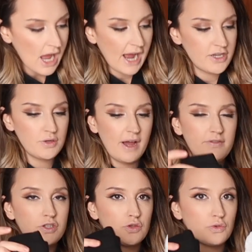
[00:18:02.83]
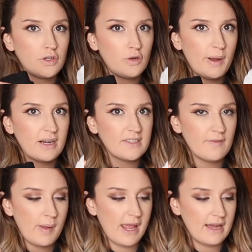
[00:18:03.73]
I do have 2 little pairs
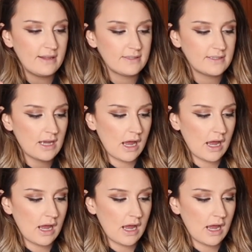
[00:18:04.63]
of pants,